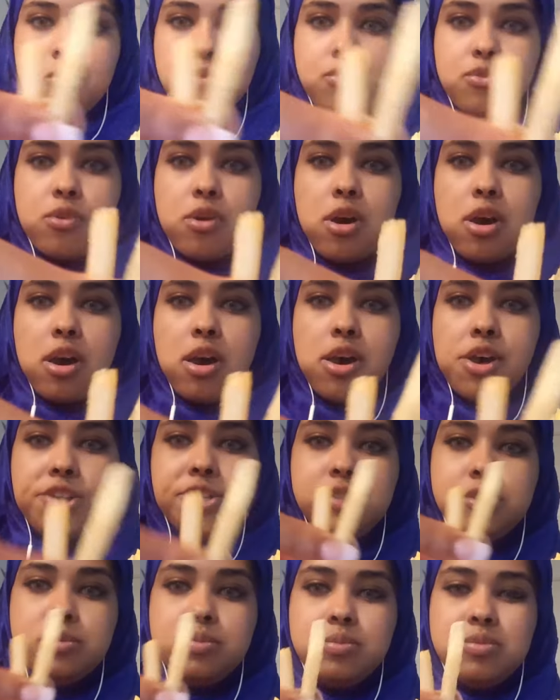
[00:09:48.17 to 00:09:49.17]

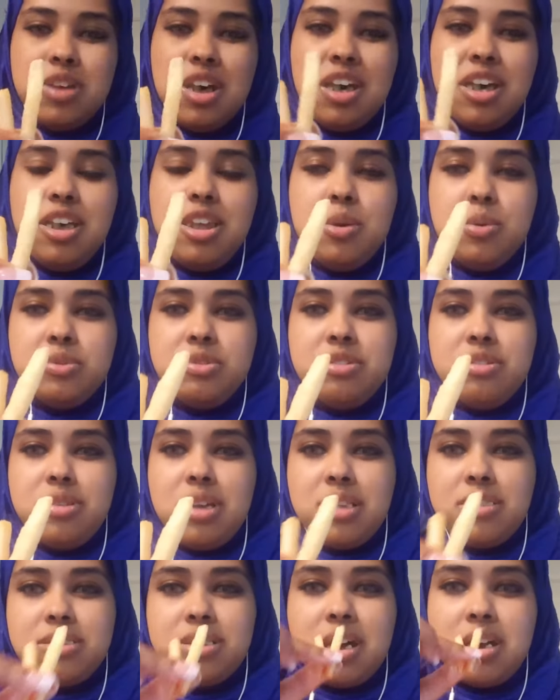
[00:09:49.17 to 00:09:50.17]
fries. I hate it when they're
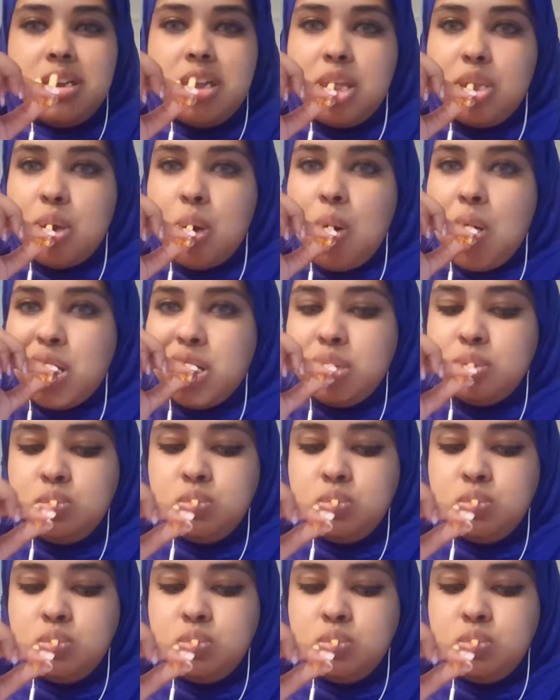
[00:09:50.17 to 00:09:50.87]
that tiny though.